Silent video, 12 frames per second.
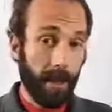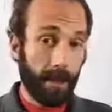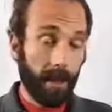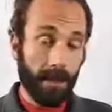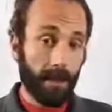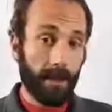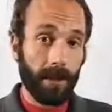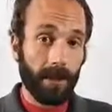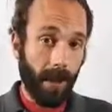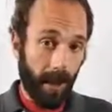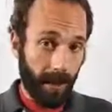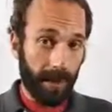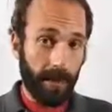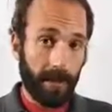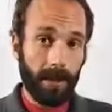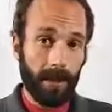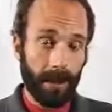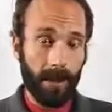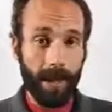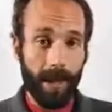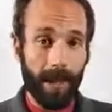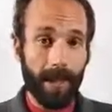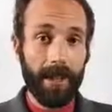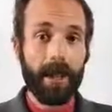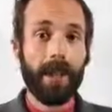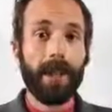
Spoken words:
I'm not sure, Ank, I'm gonna say Ank,